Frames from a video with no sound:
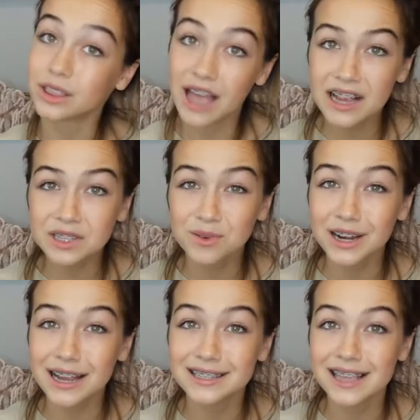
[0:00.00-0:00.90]
last
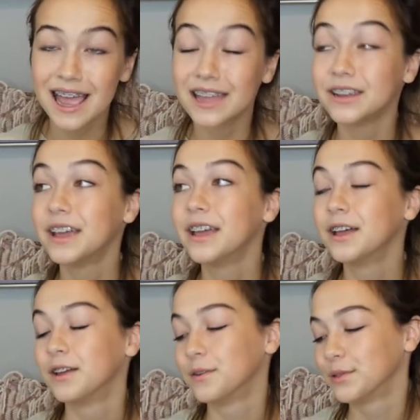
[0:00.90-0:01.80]
one I said,
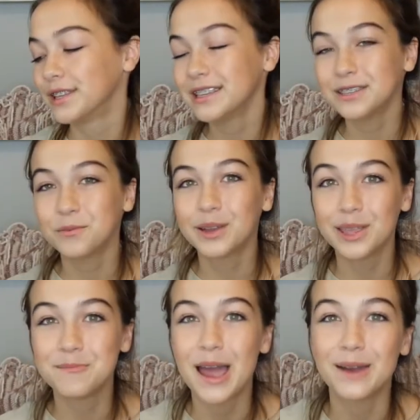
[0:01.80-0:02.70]
this is a
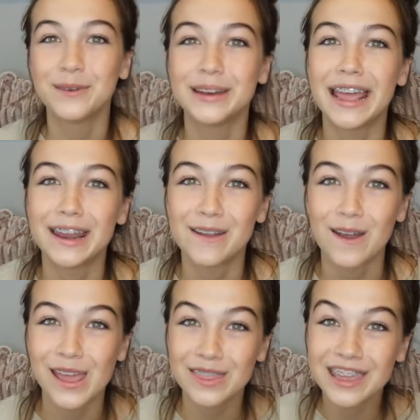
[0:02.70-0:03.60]
really bad one to end
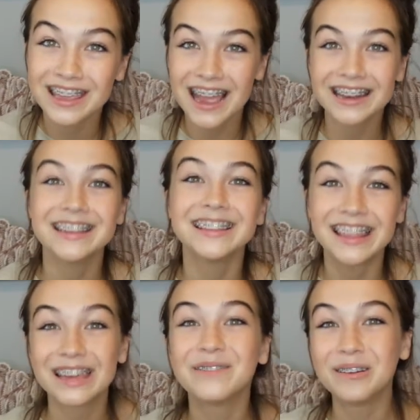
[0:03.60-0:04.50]
on. I think I need to
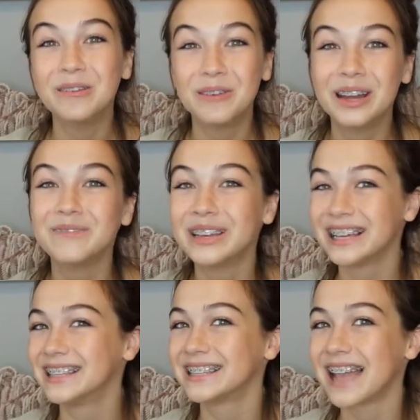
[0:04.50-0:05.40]
think of a new one
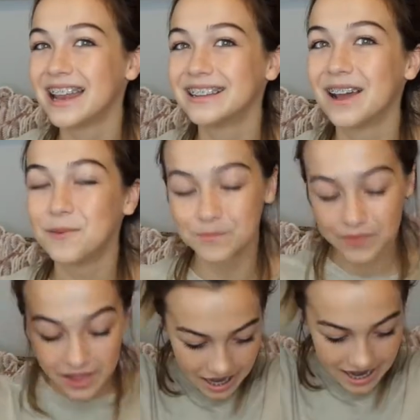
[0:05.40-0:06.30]
because it's kind of dumb.
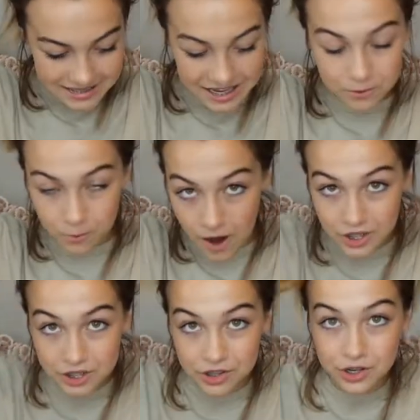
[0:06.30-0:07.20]
And I said
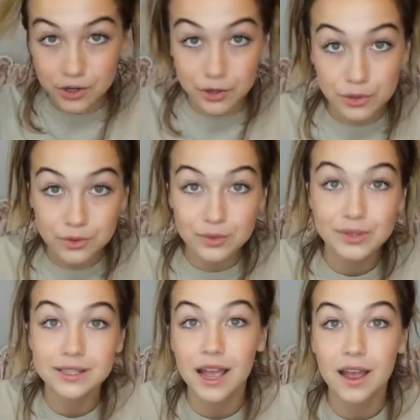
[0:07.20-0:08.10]
watch the
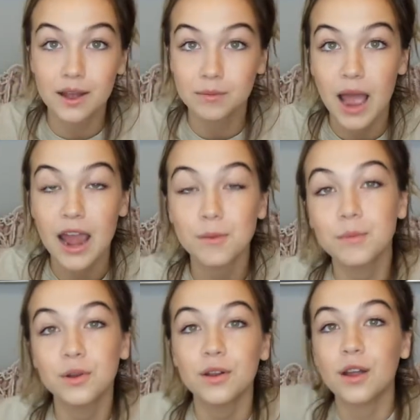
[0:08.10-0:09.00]
news. I
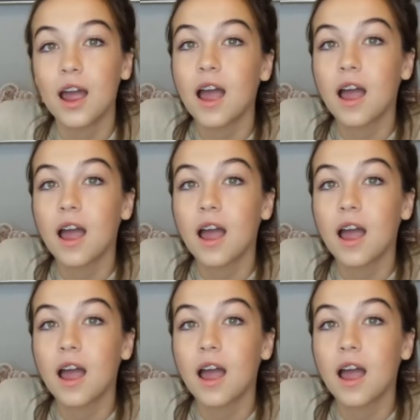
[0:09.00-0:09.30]
remember